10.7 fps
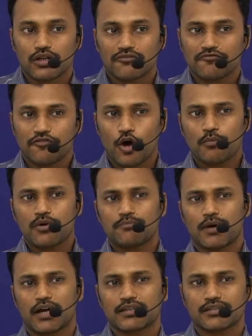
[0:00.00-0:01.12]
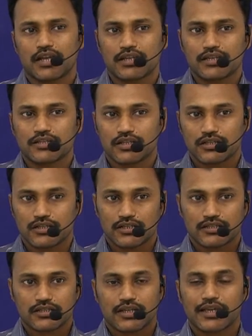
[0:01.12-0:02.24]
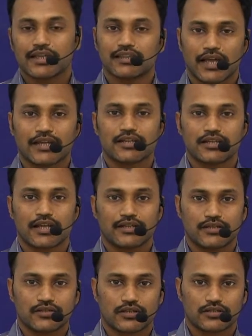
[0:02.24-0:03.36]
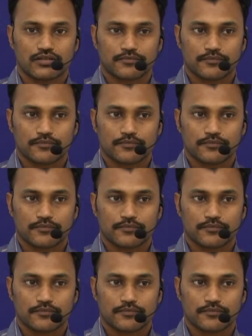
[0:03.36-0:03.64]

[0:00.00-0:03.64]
a former Pakistani journalist, in 1996.